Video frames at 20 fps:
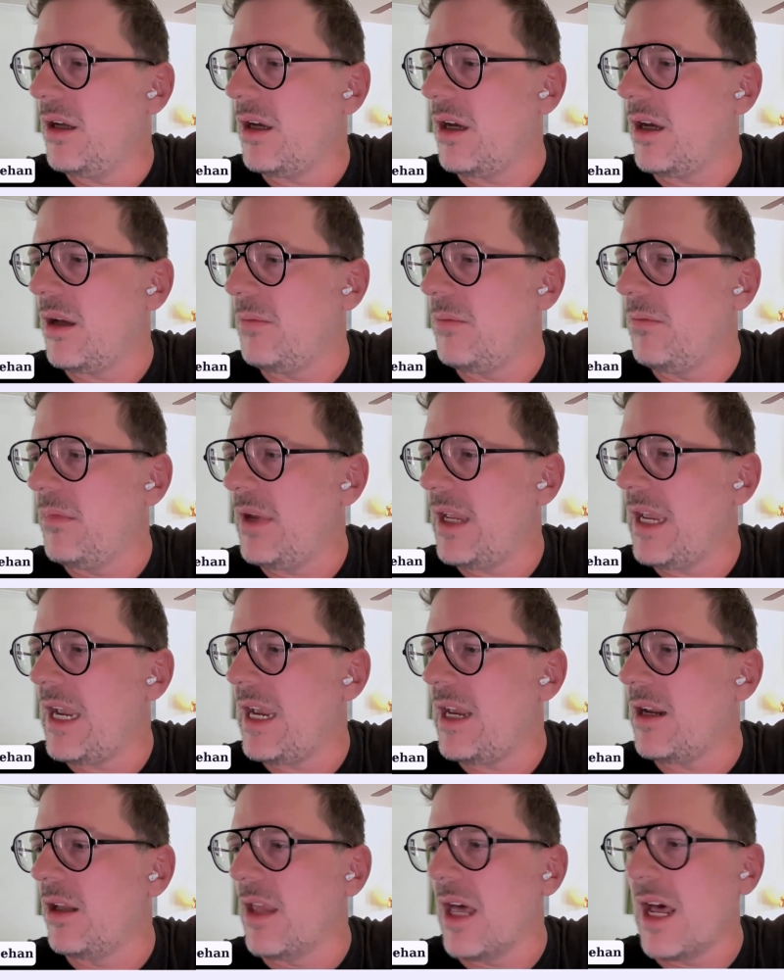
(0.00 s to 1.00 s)

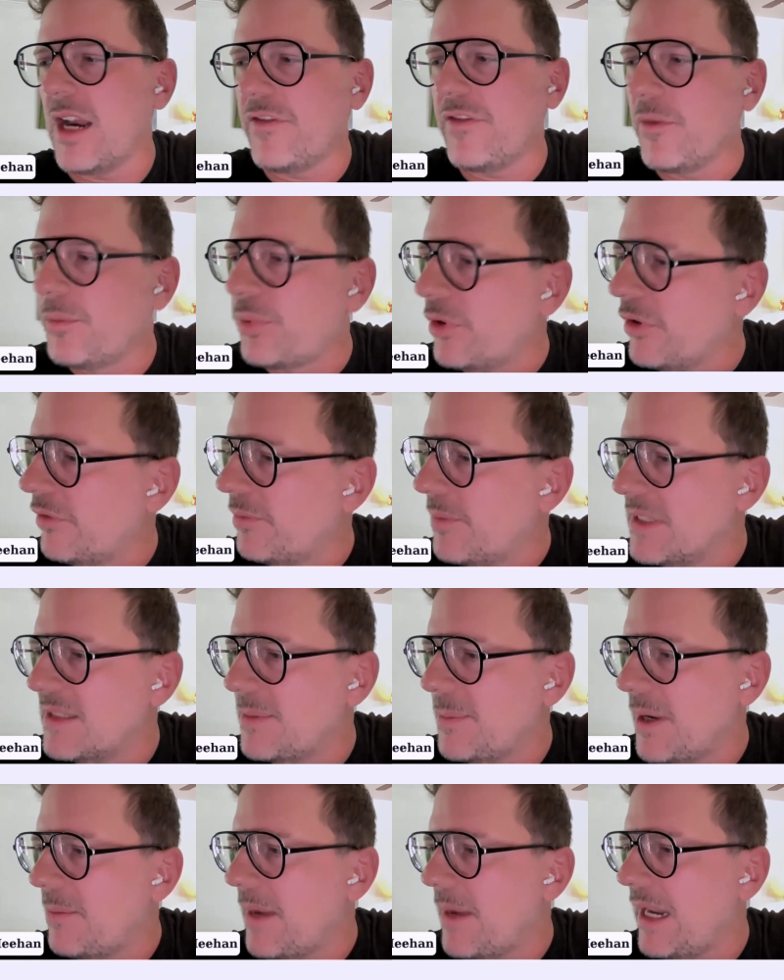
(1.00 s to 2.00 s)
And a lot of
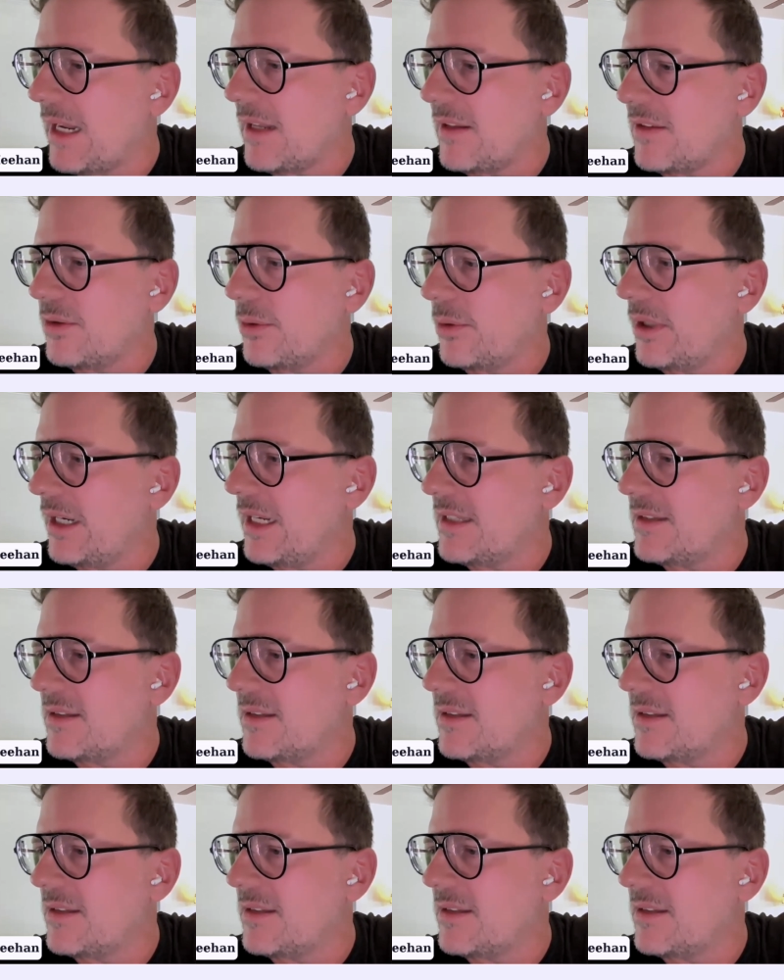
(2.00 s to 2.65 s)
improvements have been made into it.